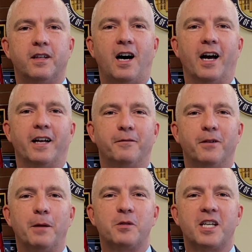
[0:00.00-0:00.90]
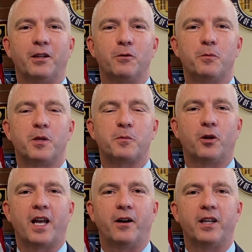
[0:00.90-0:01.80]
Hi, I'm San Luis Obispo
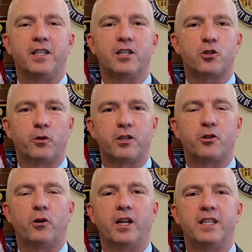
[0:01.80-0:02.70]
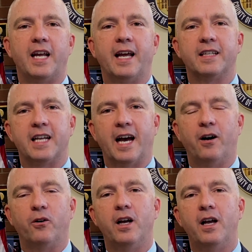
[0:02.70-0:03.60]
County District Attorney Dan Dow.